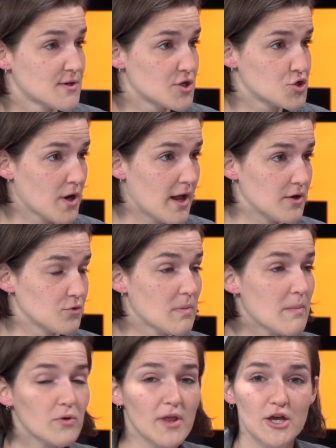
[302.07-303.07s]
on a trend.
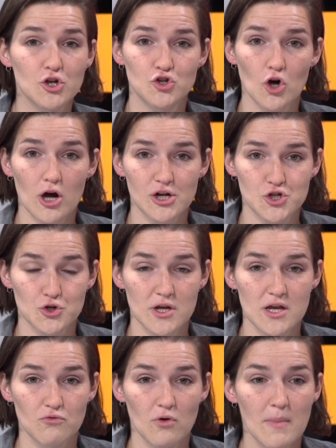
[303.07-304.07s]
Remember yeah. like
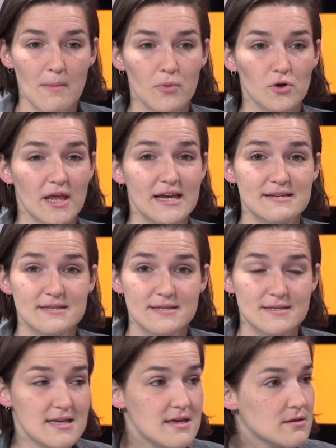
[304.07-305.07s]
Daughtry, remember like
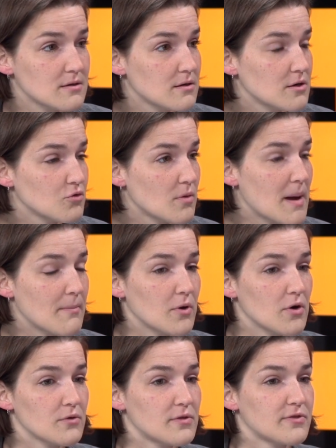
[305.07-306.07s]
Seether,
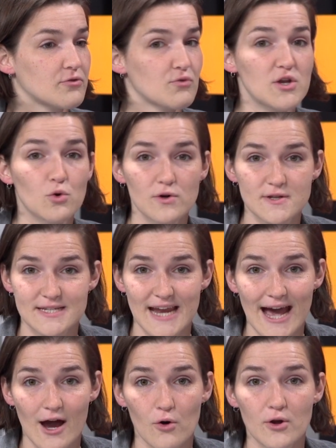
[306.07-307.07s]
remember Three Doors
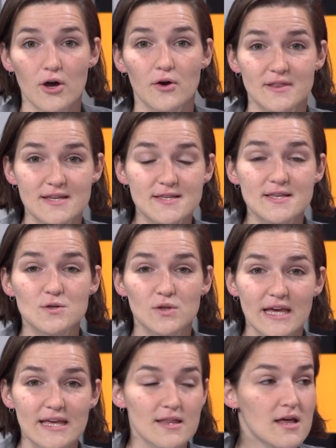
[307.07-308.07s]
Down. Uh, yeah, this is
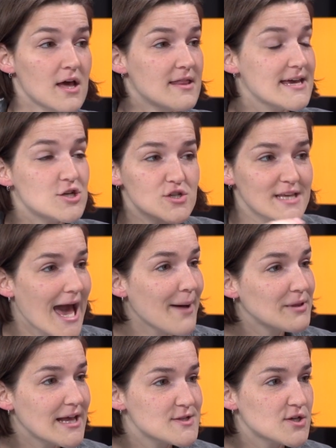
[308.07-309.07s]
totally. Like, they just
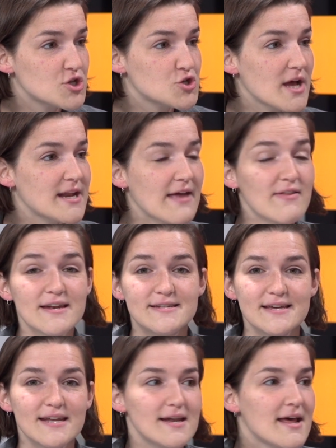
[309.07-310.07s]
capitalized on They're a trend not. and
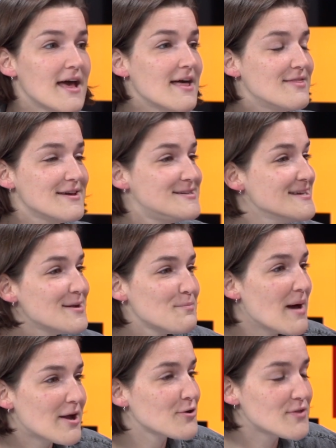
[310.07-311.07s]
they did it. They did it
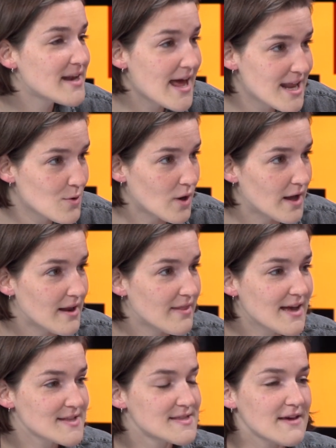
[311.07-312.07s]
better than anyone. Yeah.
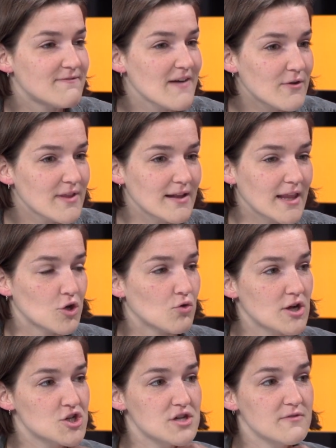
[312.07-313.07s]
That's they found that like
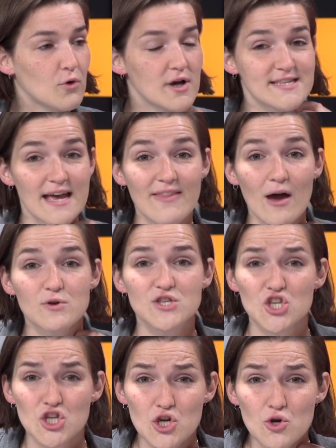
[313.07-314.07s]
grungy voice and that was
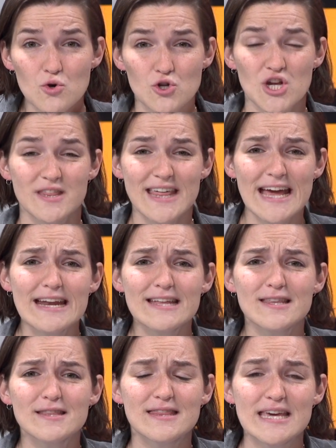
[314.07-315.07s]
huge. They Creed,
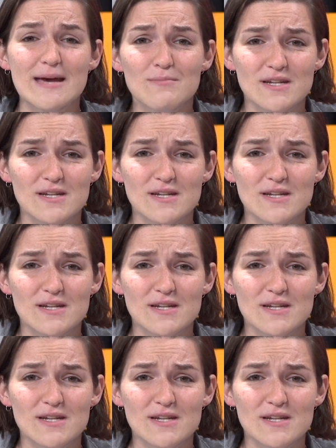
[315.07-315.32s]
did the theme